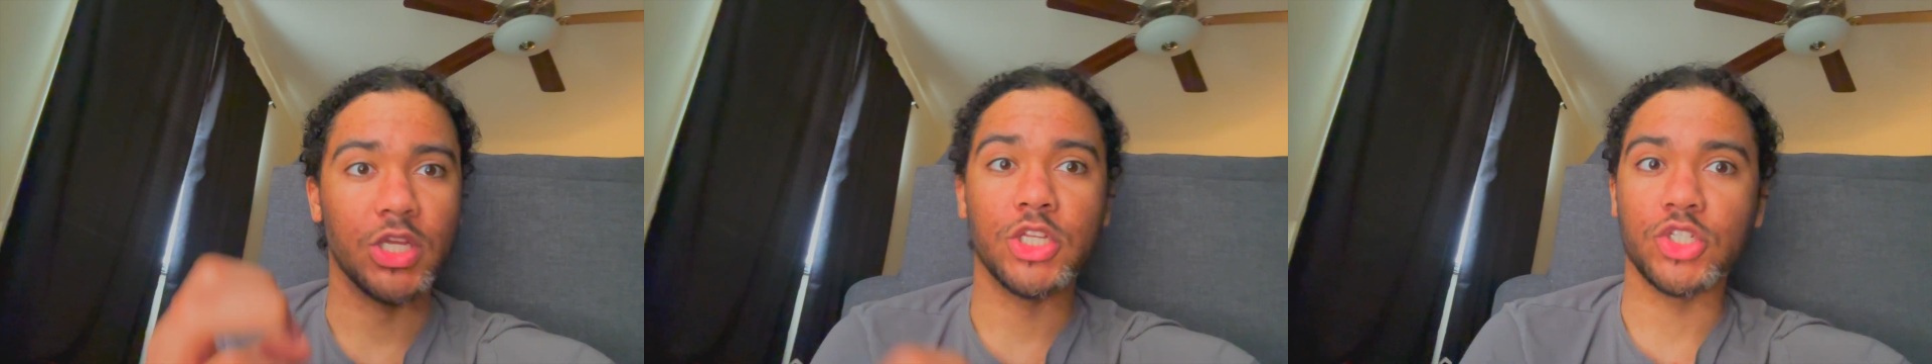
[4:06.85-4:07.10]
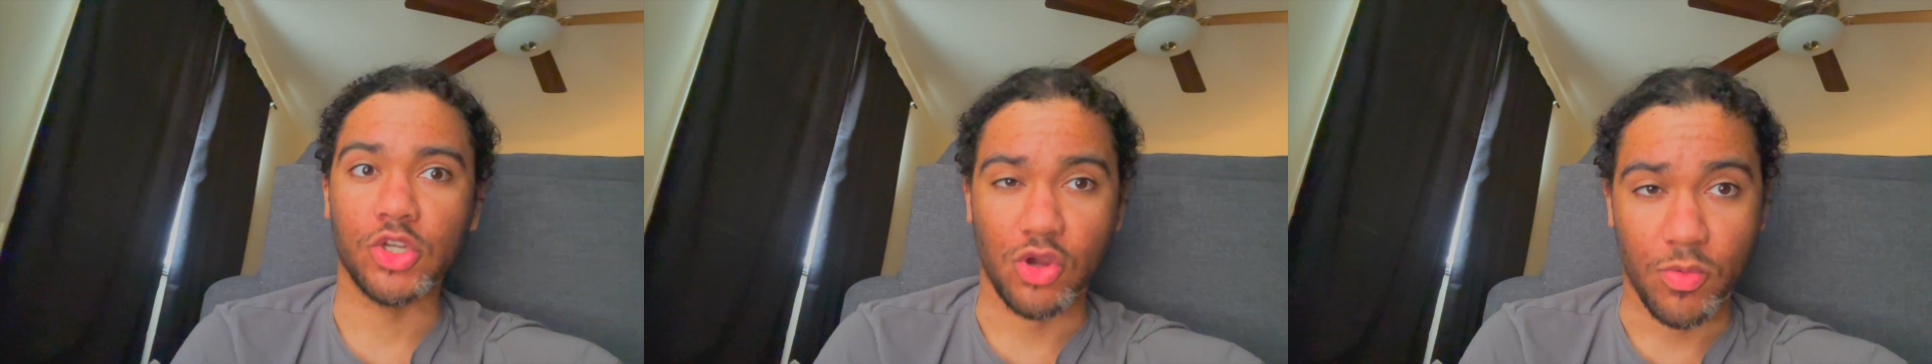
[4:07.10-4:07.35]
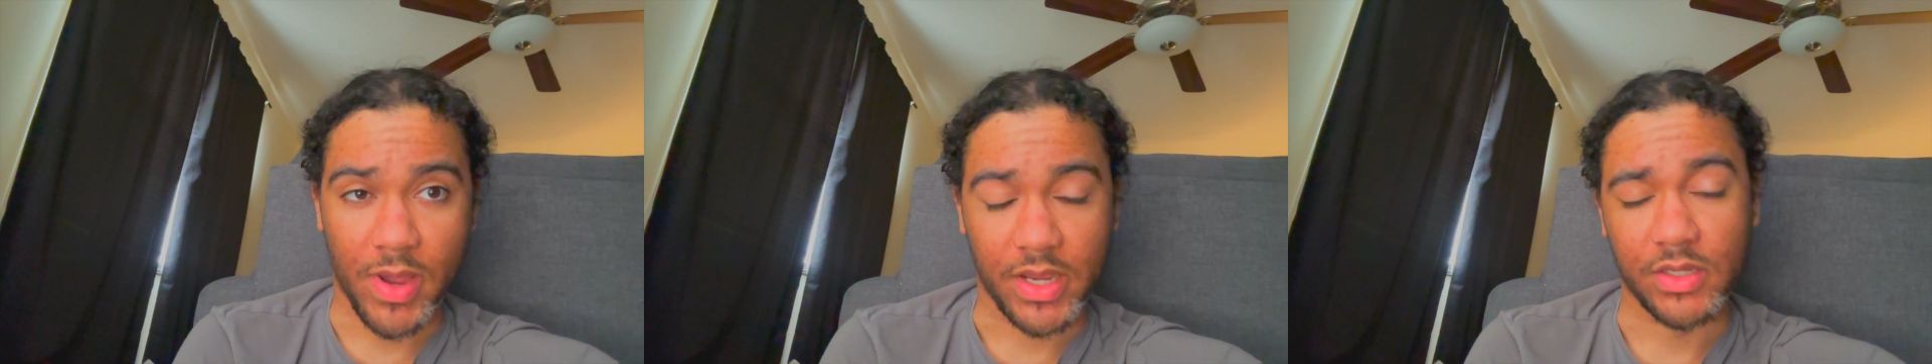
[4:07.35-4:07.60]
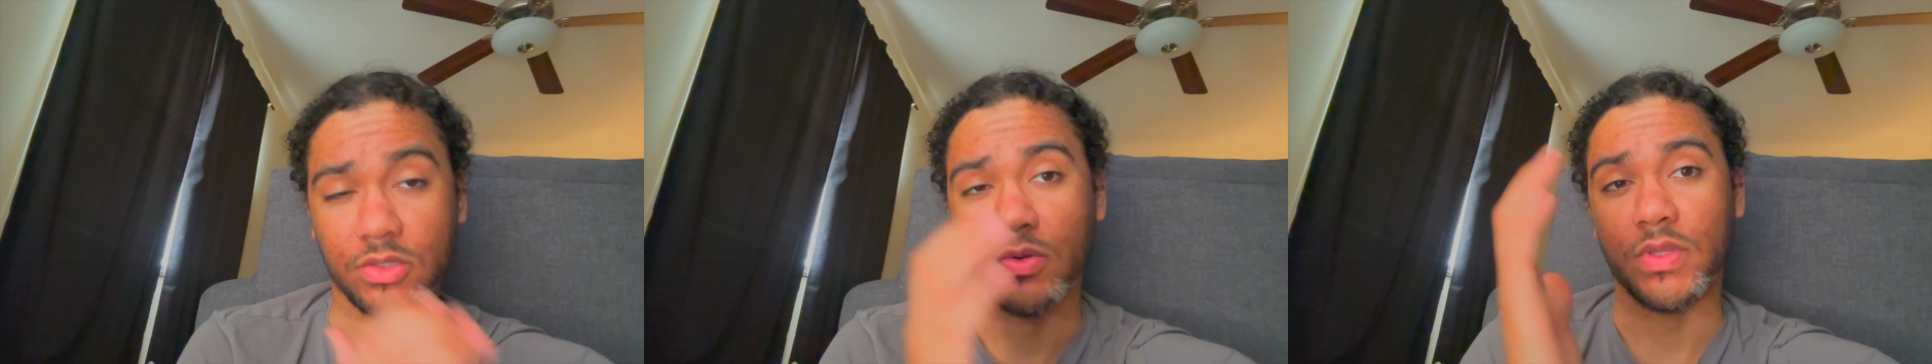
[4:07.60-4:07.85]
to go back
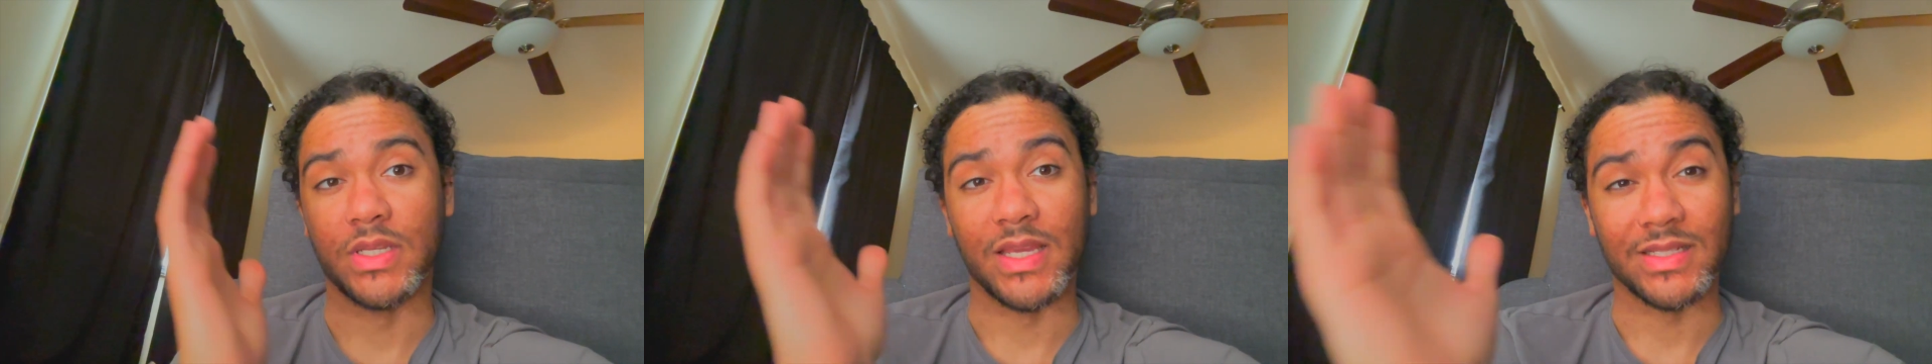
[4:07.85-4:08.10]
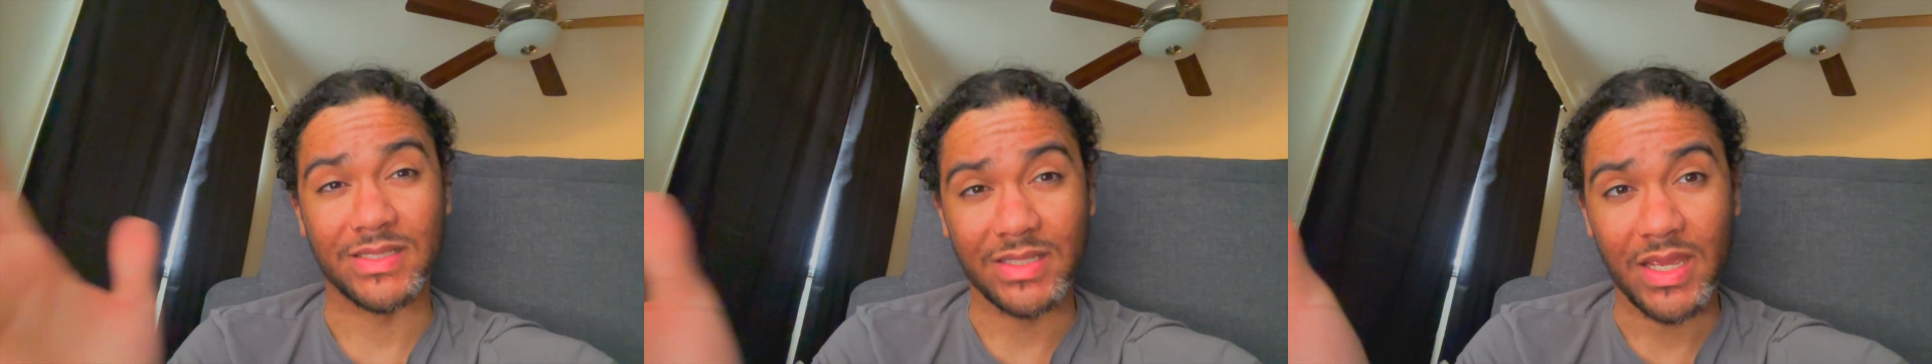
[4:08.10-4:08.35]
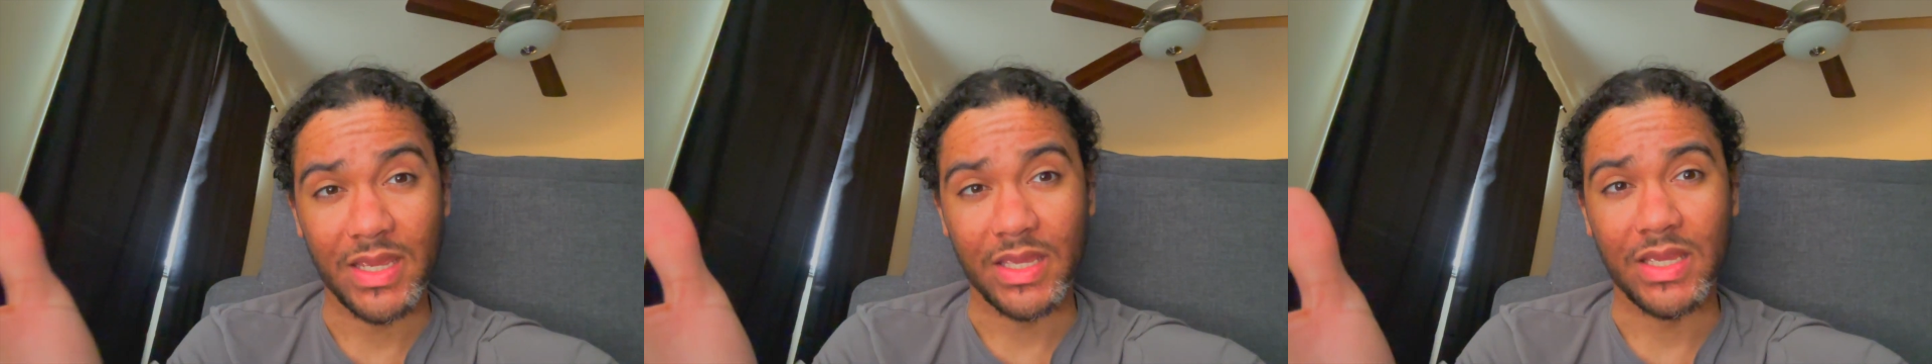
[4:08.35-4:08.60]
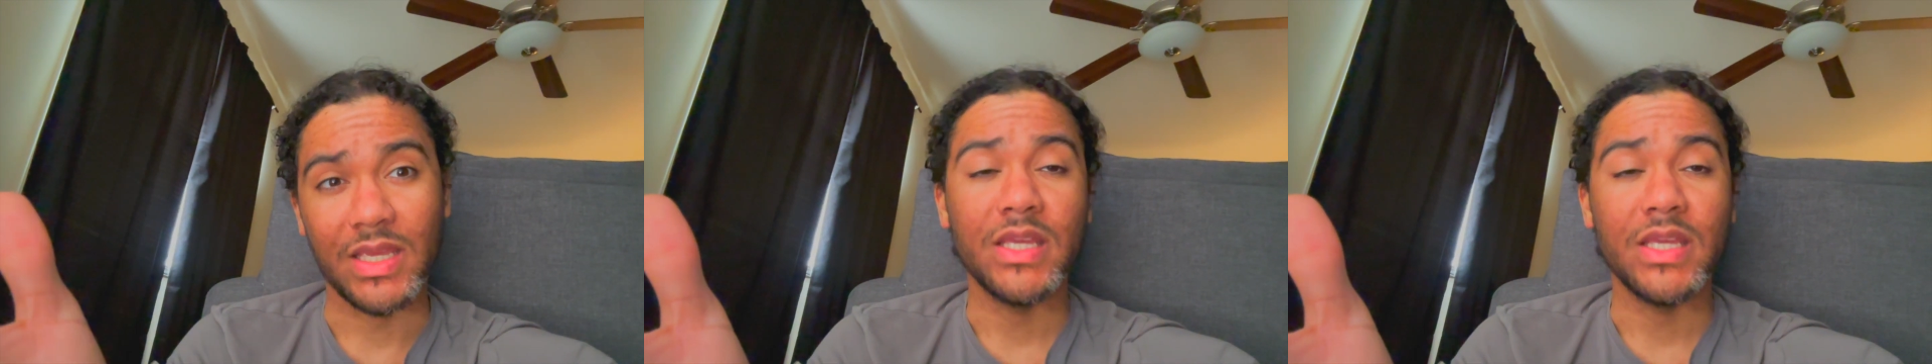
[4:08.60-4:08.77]
and do it the next day.